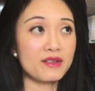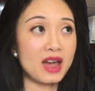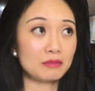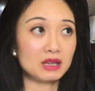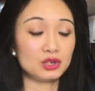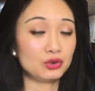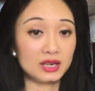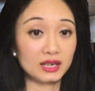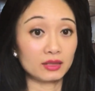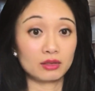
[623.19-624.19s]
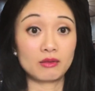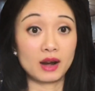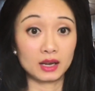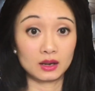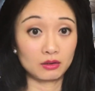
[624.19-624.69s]
that means you didn't get the
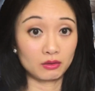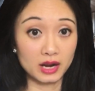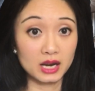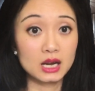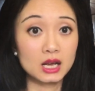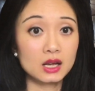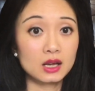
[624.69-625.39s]
right grade,